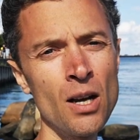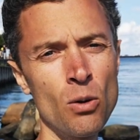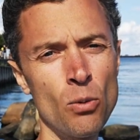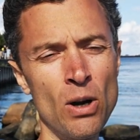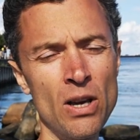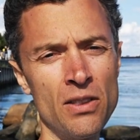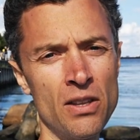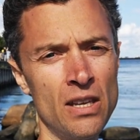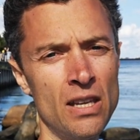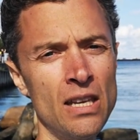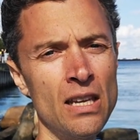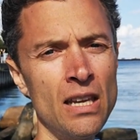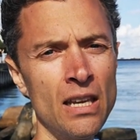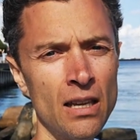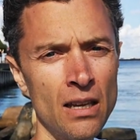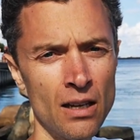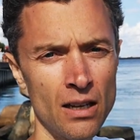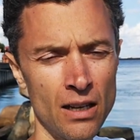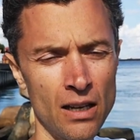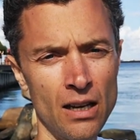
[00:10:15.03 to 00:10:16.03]
where the
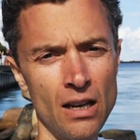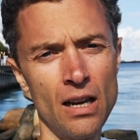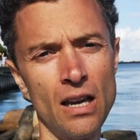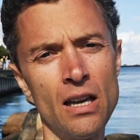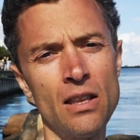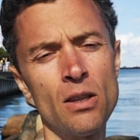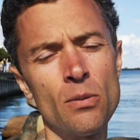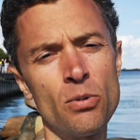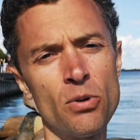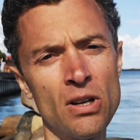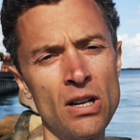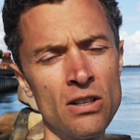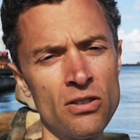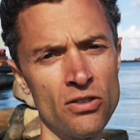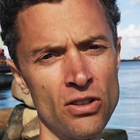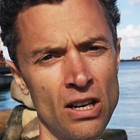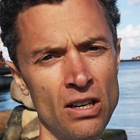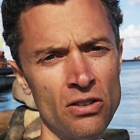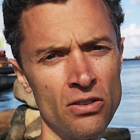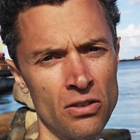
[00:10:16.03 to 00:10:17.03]
E in the
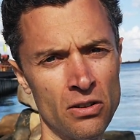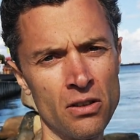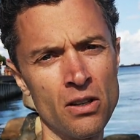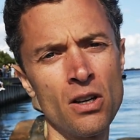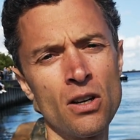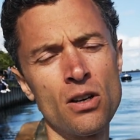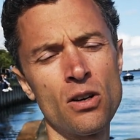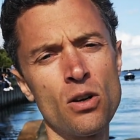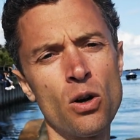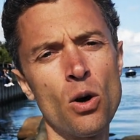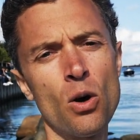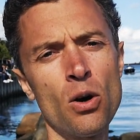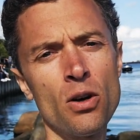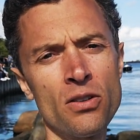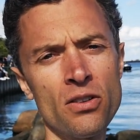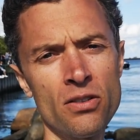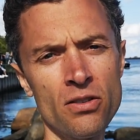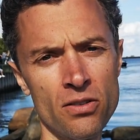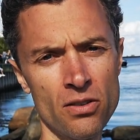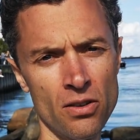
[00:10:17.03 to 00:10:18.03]
pronunciation
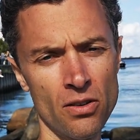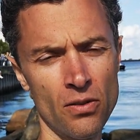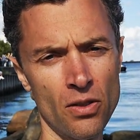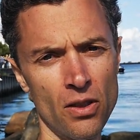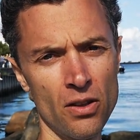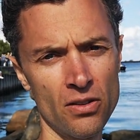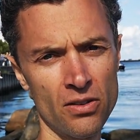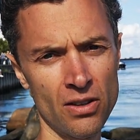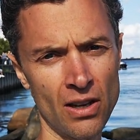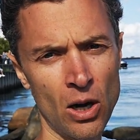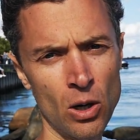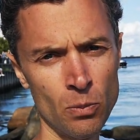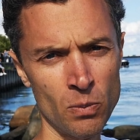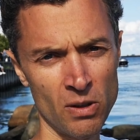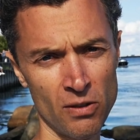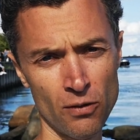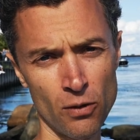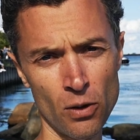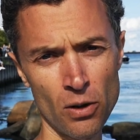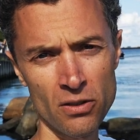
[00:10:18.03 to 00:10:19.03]
causes the sound
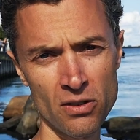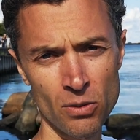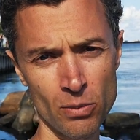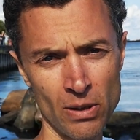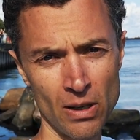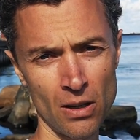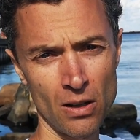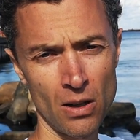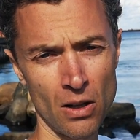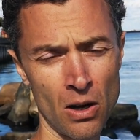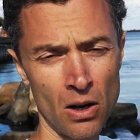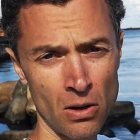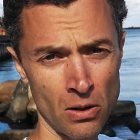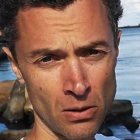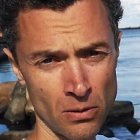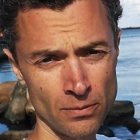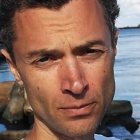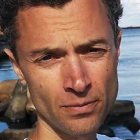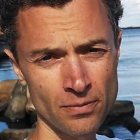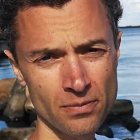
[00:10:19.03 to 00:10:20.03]
before to be
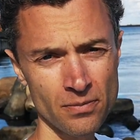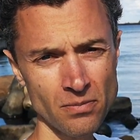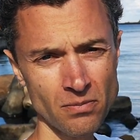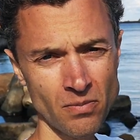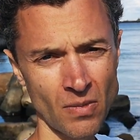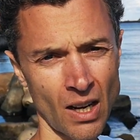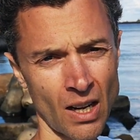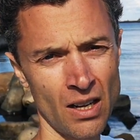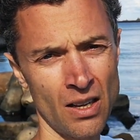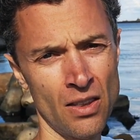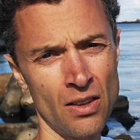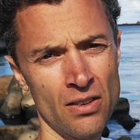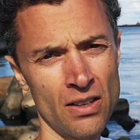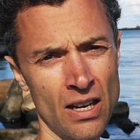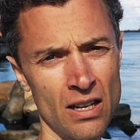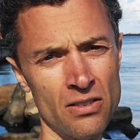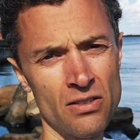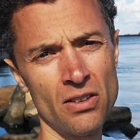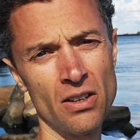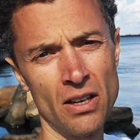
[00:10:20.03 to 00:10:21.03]
long. In this
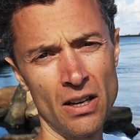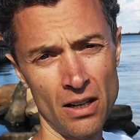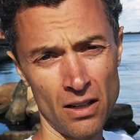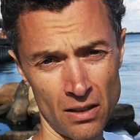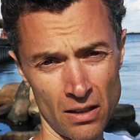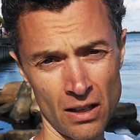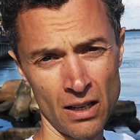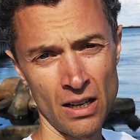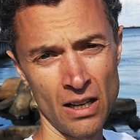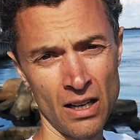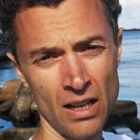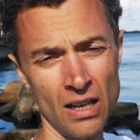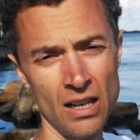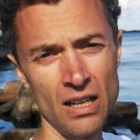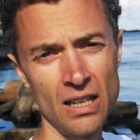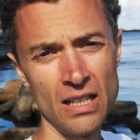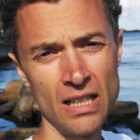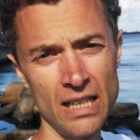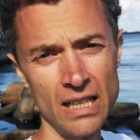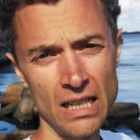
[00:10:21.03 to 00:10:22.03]
case, the L.
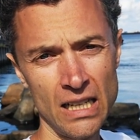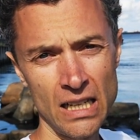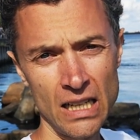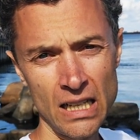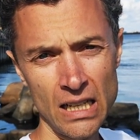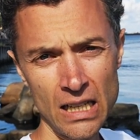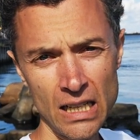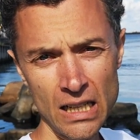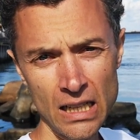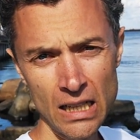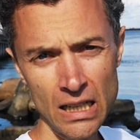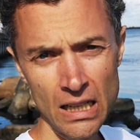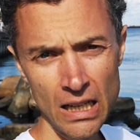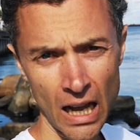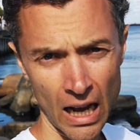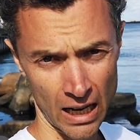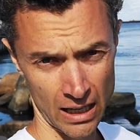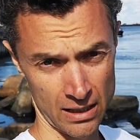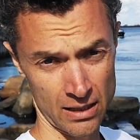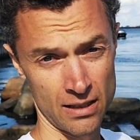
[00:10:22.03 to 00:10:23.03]

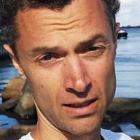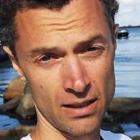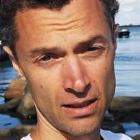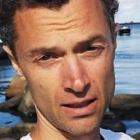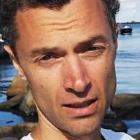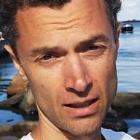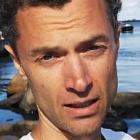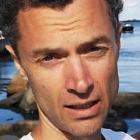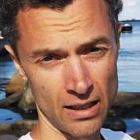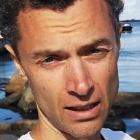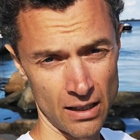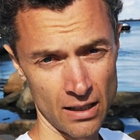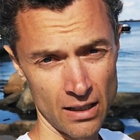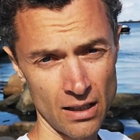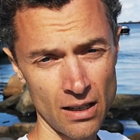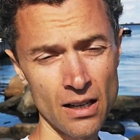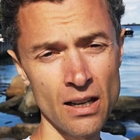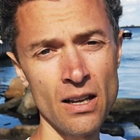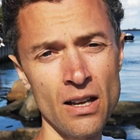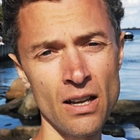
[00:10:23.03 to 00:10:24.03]
Lille,
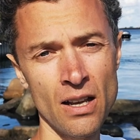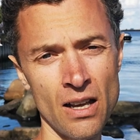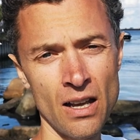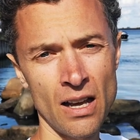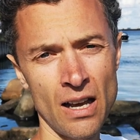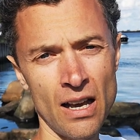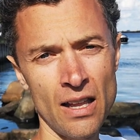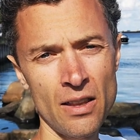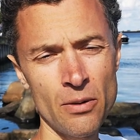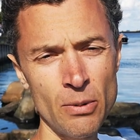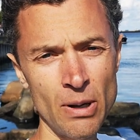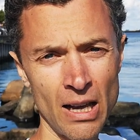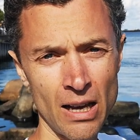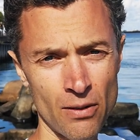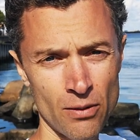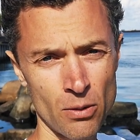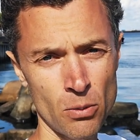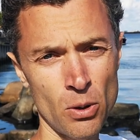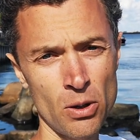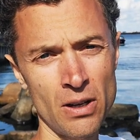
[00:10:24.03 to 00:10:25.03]
lille. And then we
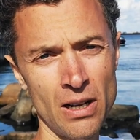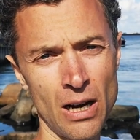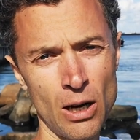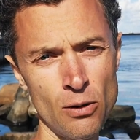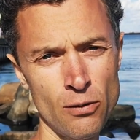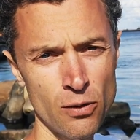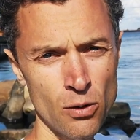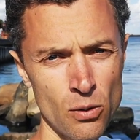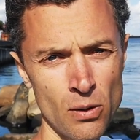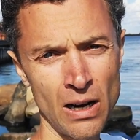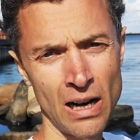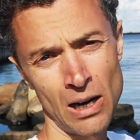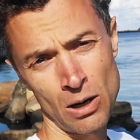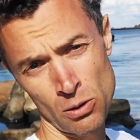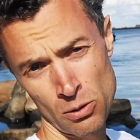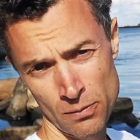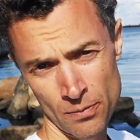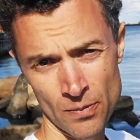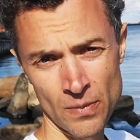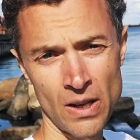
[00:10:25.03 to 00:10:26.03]
have the word havfrue,
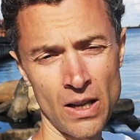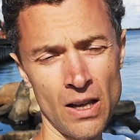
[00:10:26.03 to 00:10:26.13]
how,